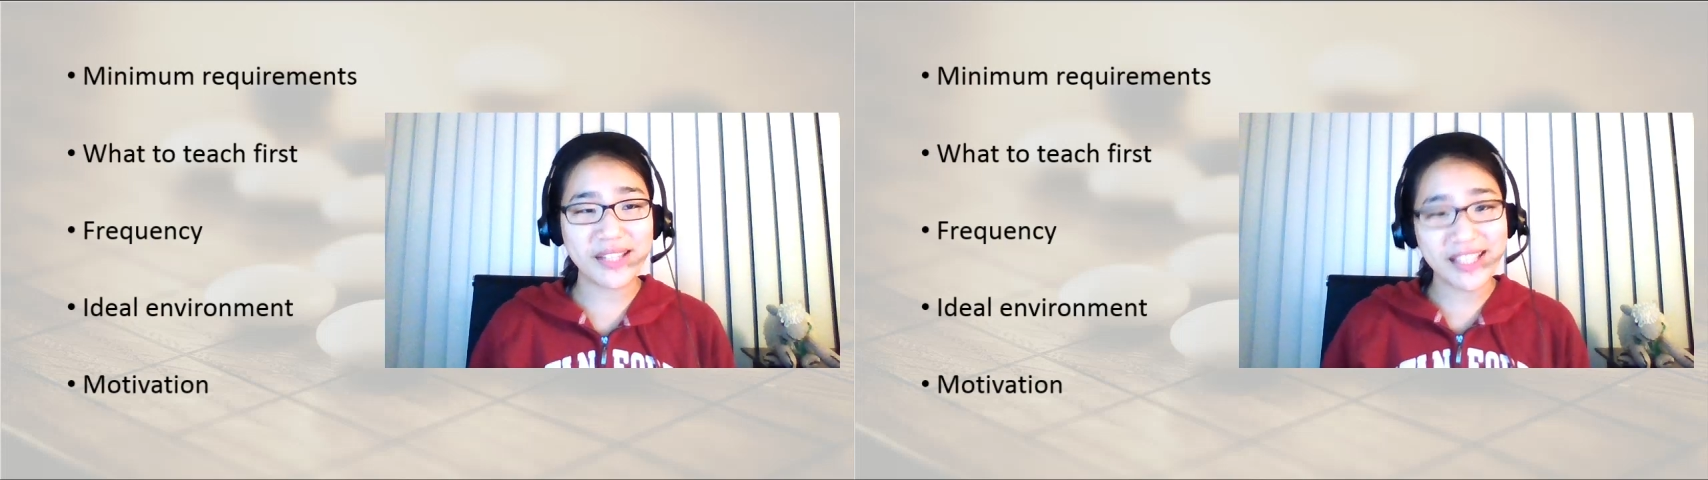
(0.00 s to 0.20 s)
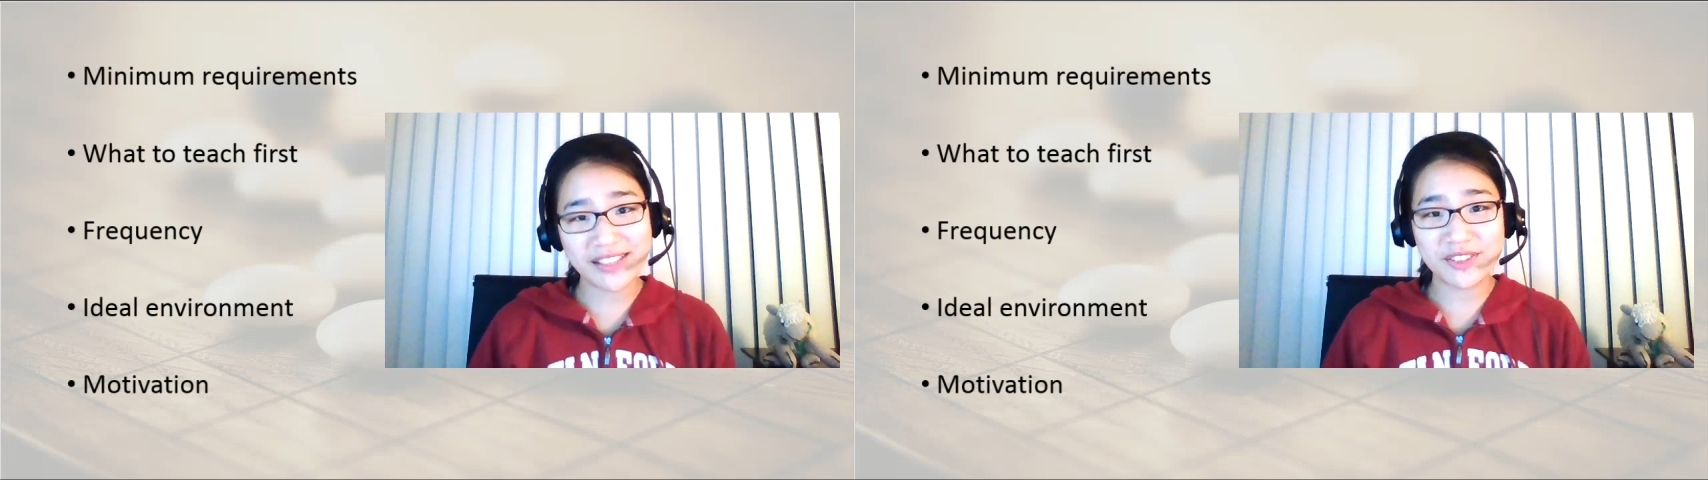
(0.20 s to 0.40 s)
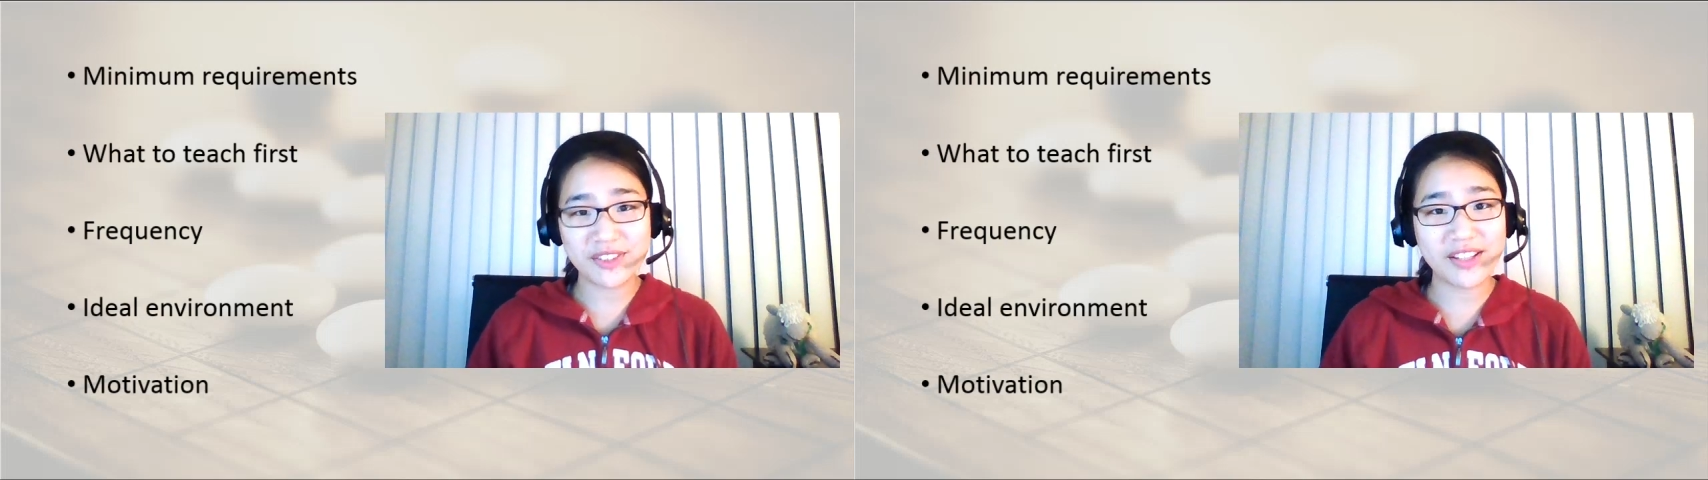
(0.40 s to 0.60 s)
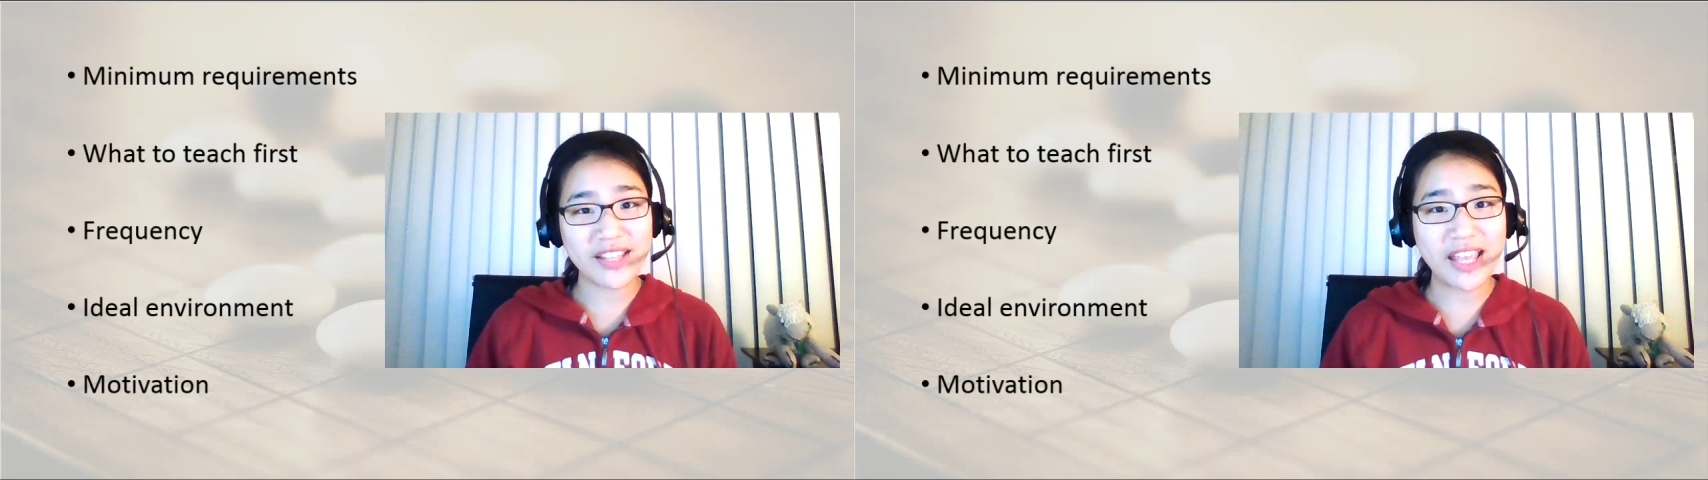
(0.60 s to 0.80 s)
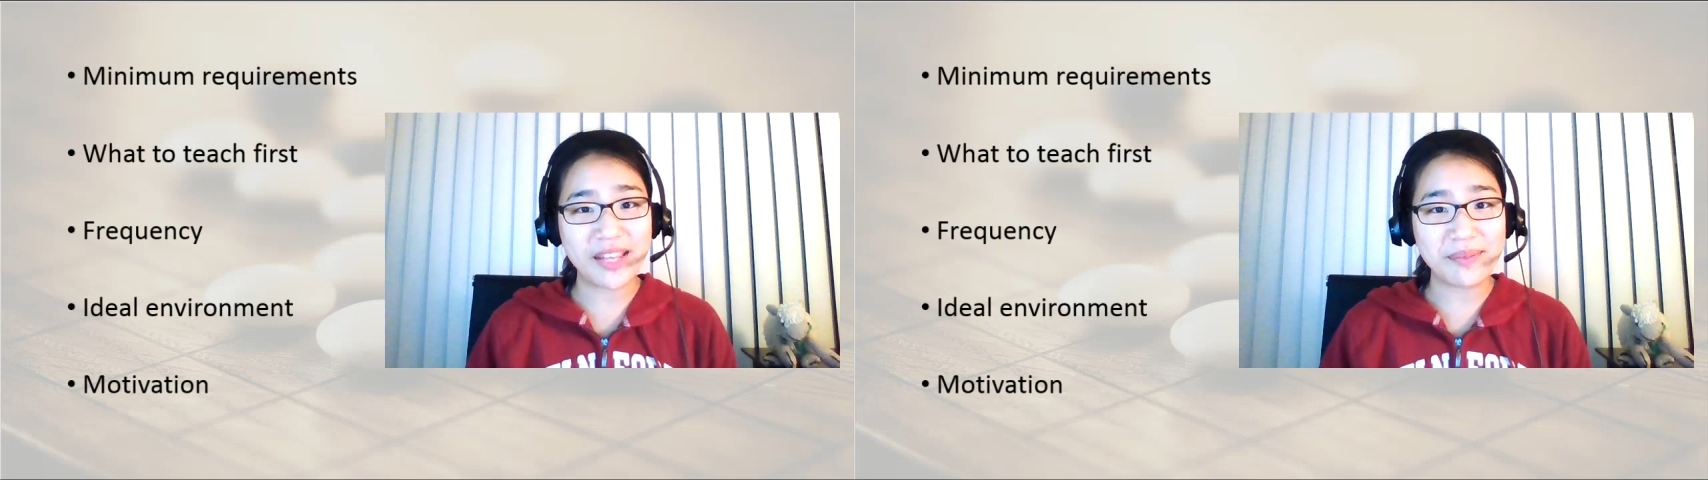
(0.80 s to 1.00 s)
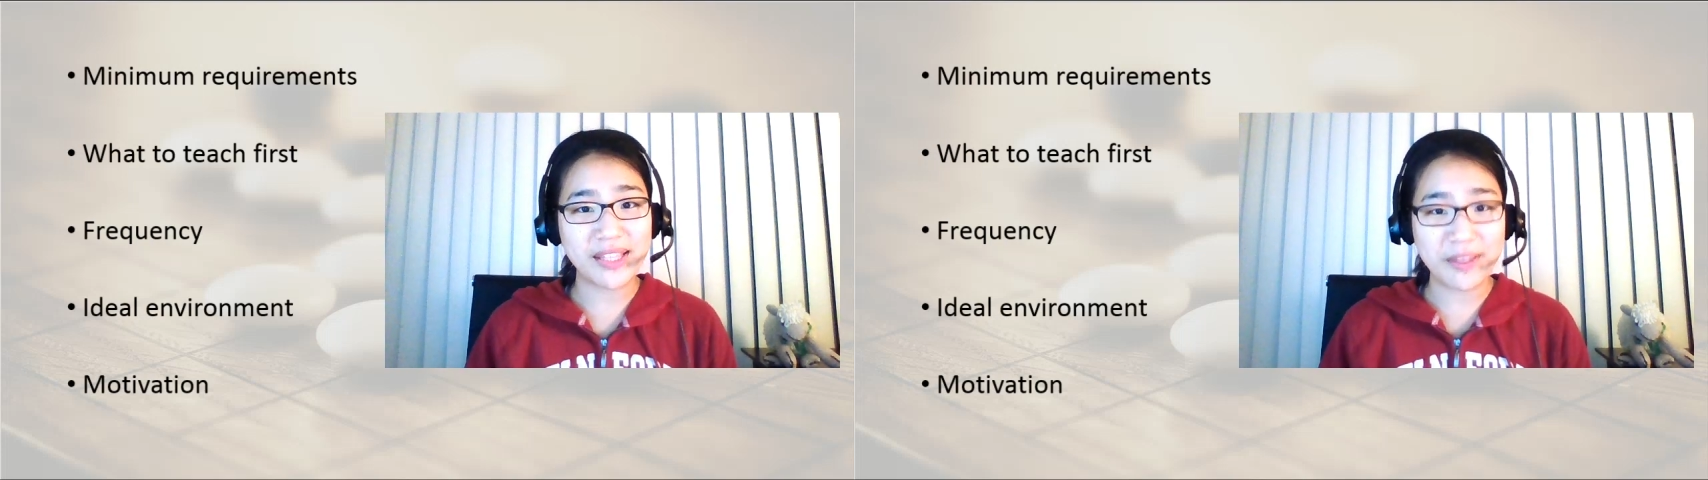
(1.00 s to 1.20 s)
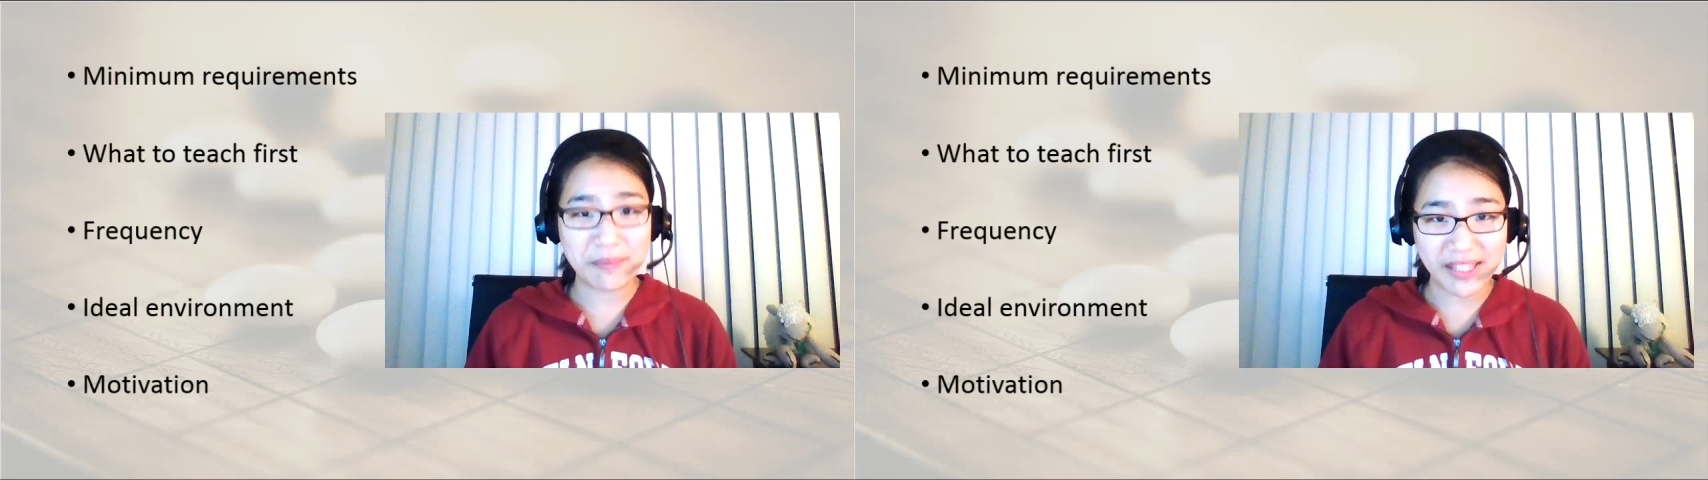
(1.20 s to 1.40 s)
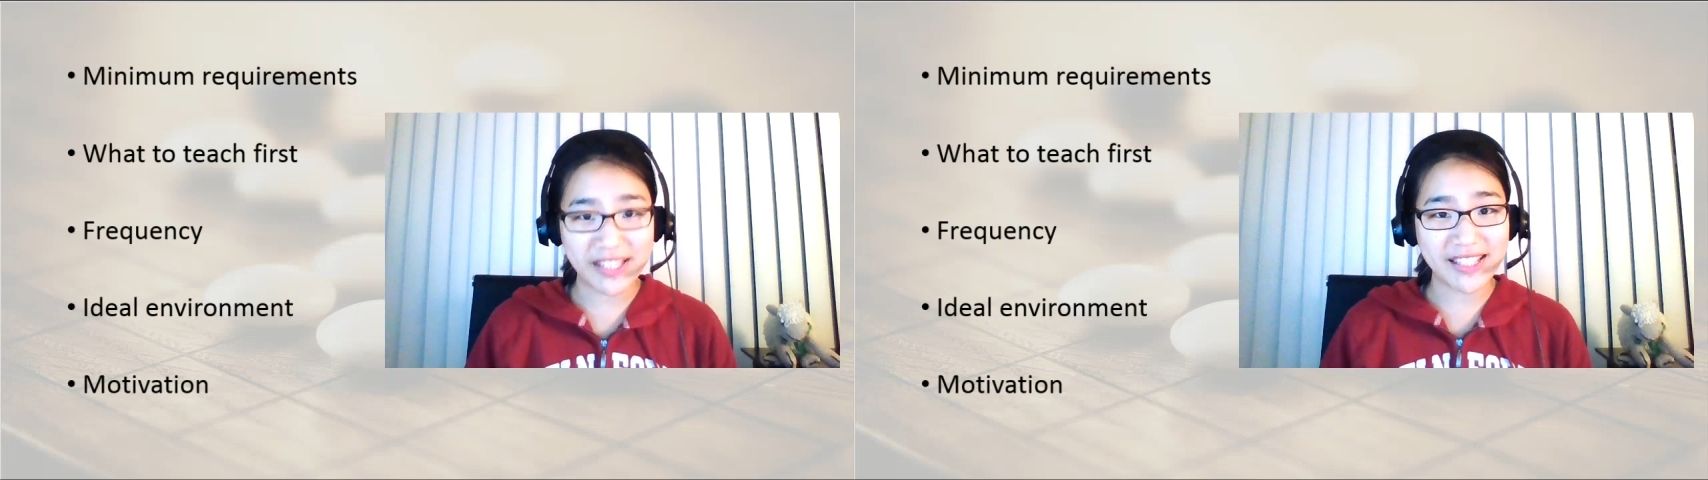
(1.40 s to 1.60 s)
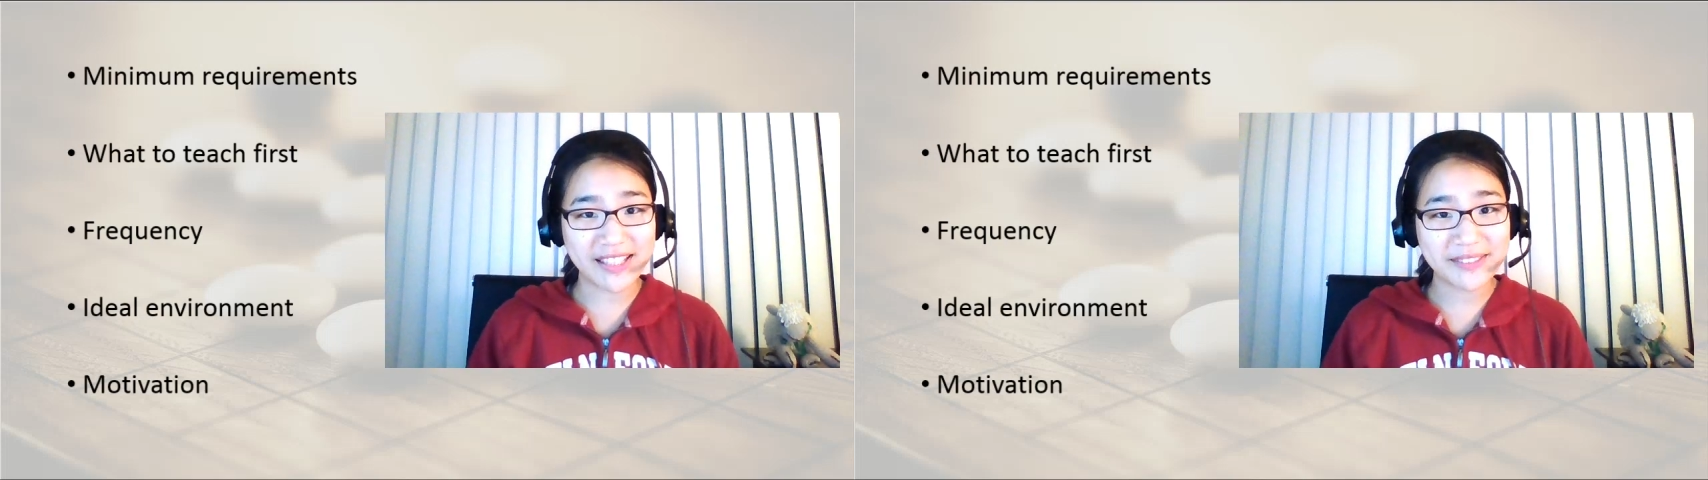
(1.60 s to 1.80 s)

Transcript: into the game in the beginning.